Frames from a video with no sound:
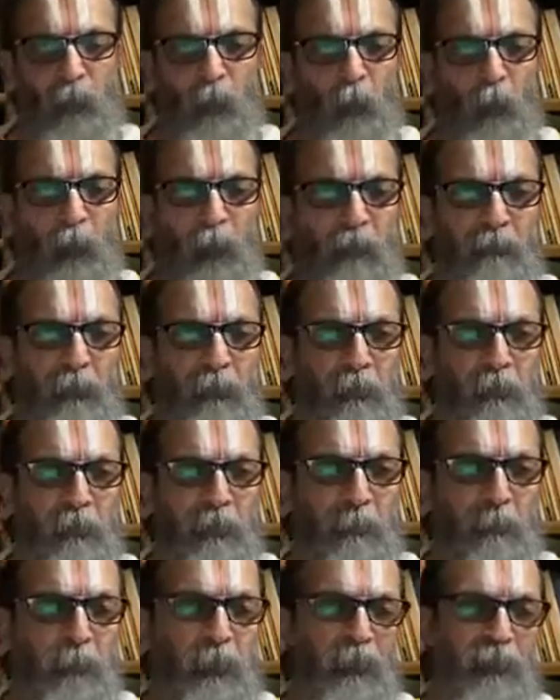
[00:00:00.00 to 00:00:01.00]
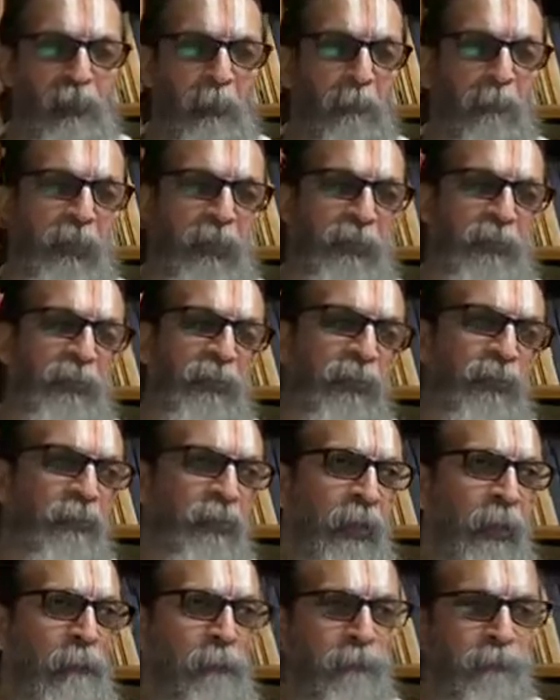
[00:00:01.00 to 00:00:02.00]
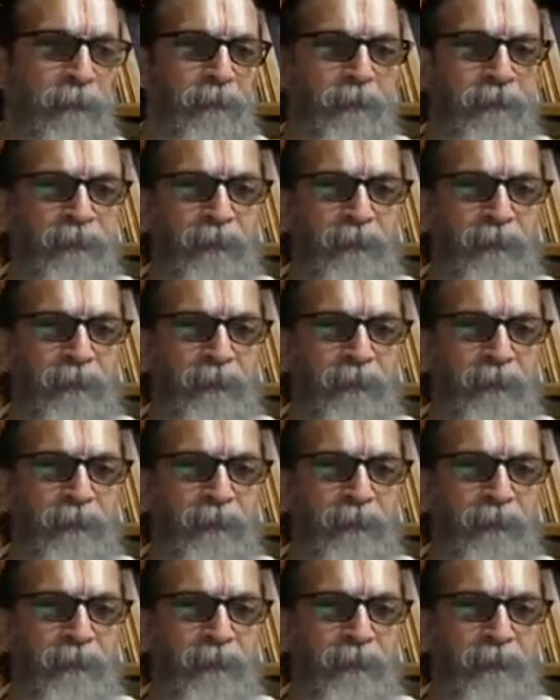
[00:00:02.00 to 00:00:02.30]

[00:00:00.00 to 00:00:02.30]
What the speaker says: Why we accepted somebody else's name?